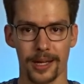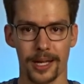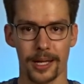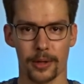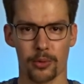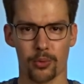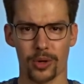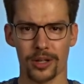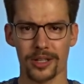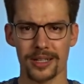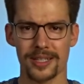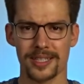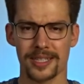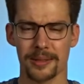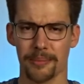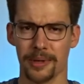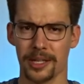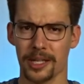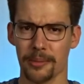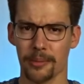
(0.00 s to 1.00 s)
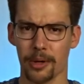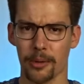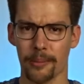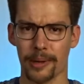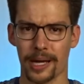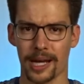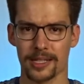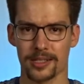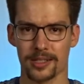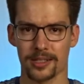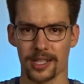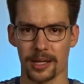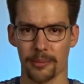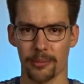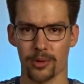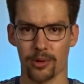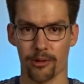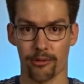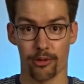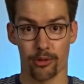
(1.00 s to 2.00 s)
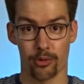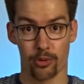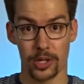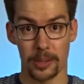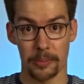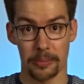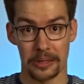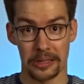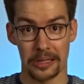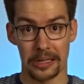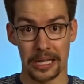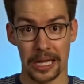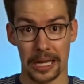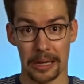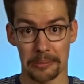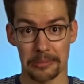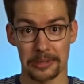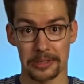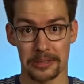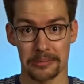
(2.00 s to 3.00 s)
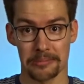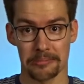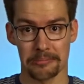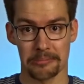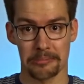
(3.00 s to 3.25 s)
but what is the minimum at a number of 3 billion apps?